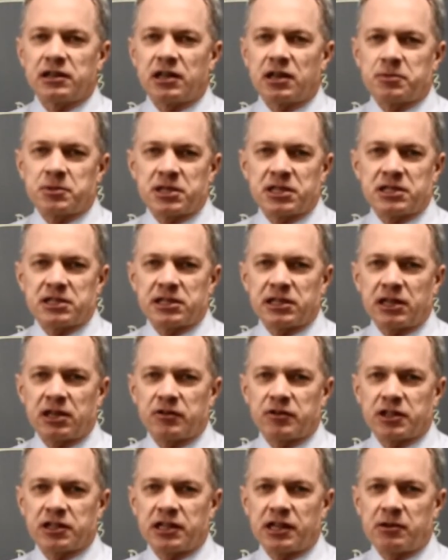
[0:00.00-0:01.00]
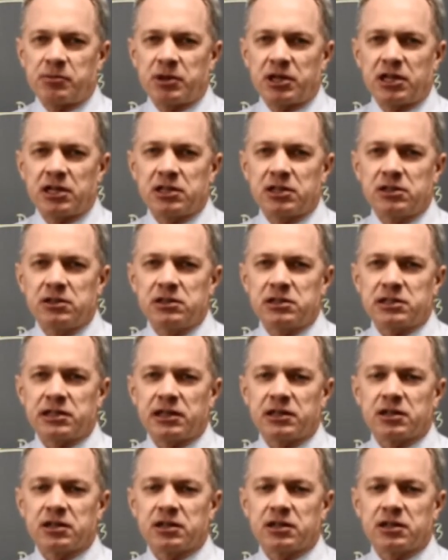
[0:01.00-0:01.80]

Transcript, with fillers: opposite side over the hypotenuse,